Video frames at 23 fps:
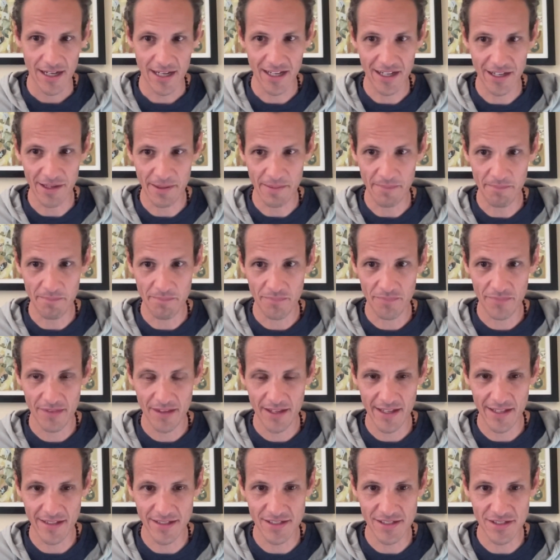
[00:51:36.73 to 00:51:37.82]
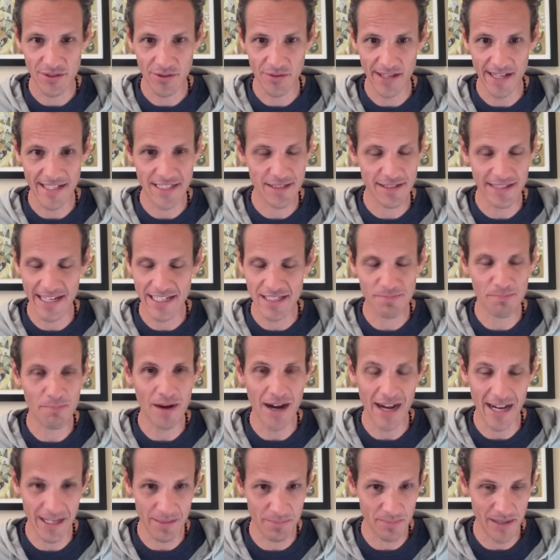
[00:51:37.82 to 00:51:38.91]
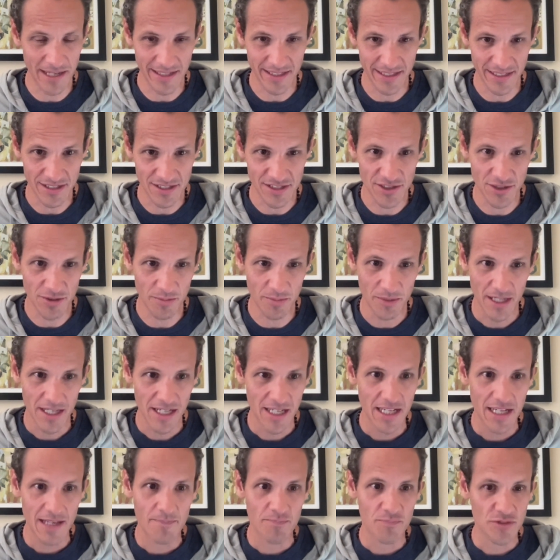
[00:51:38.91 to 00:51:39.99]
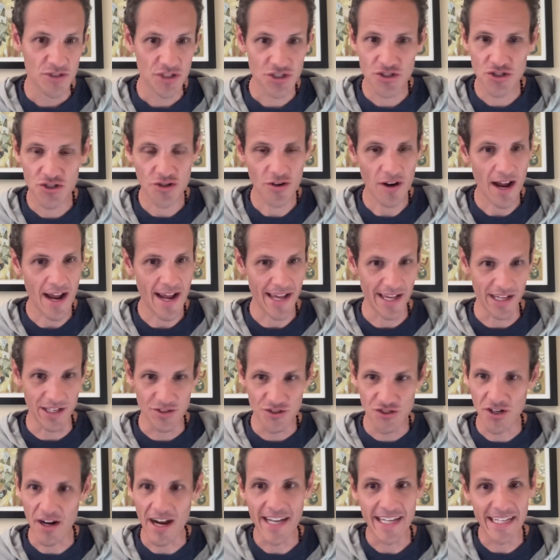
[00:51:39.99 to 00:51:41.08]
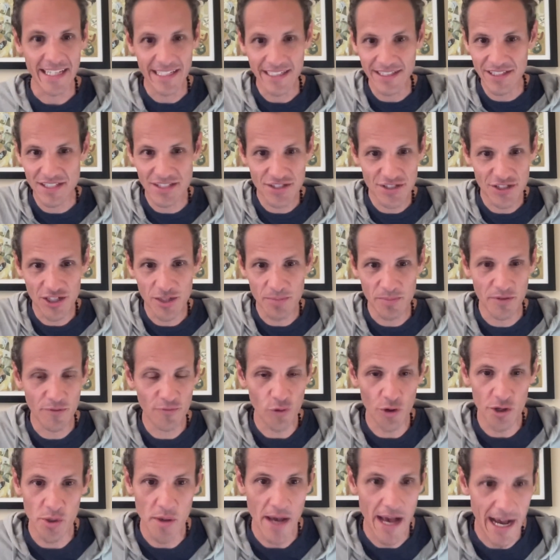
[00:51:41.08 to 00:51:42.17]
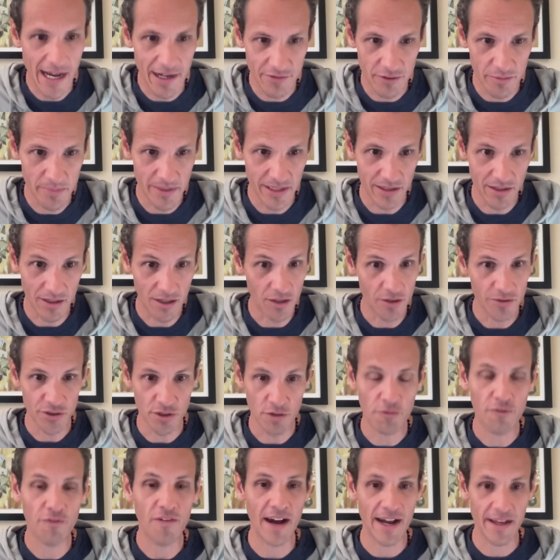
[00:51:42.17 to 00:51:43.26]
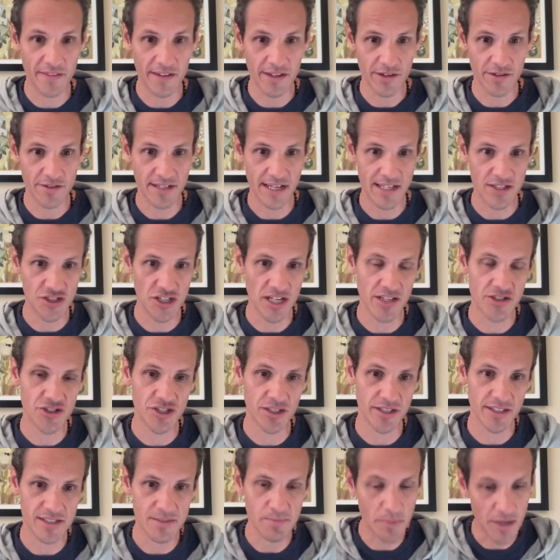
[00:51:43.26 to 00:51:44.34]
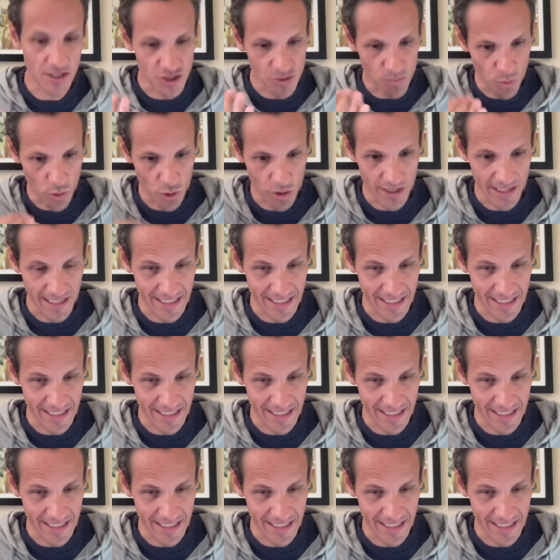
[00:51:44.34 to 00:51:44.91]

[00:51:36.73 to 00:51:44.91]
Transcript: And so that's mind-bending. So just try it. Try eating dessert before you have a meal. You'll find that your digestion is much more